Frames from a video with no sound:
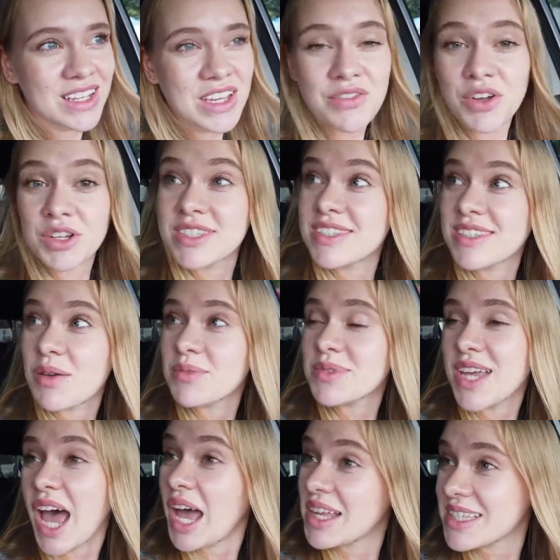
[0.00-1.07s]
even
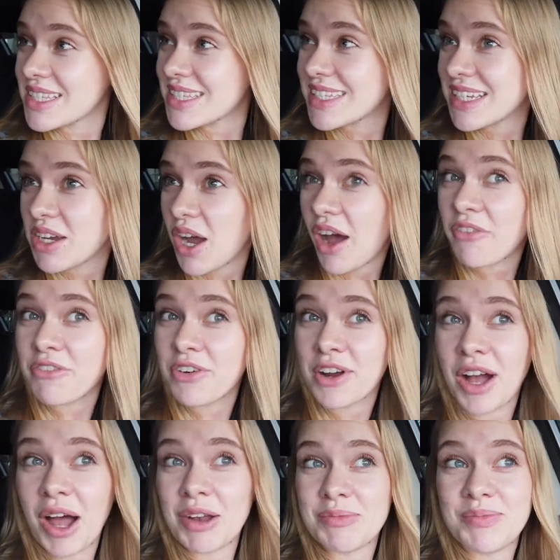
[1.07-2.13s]
sometimes see
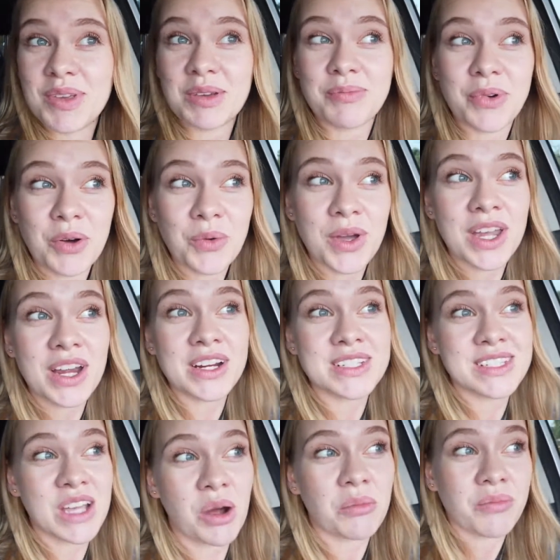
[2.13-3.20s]
African people wear
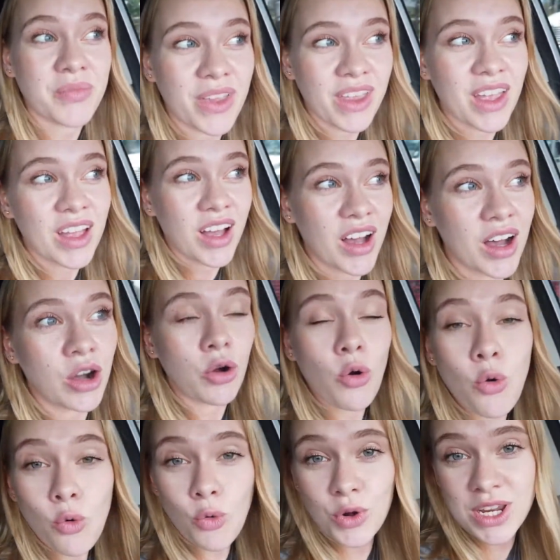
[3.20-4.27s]
some
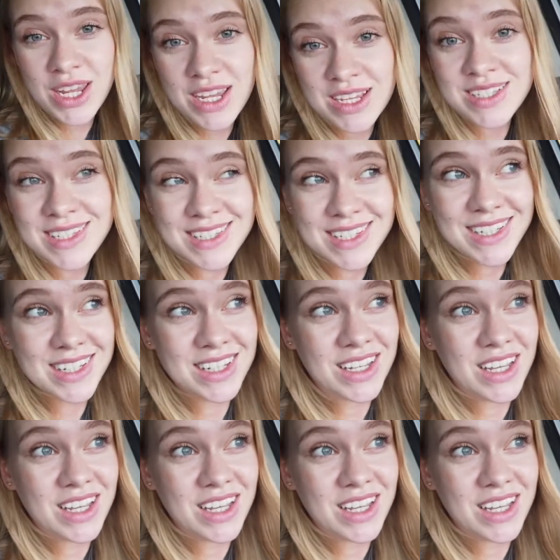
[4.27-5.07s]
hoodies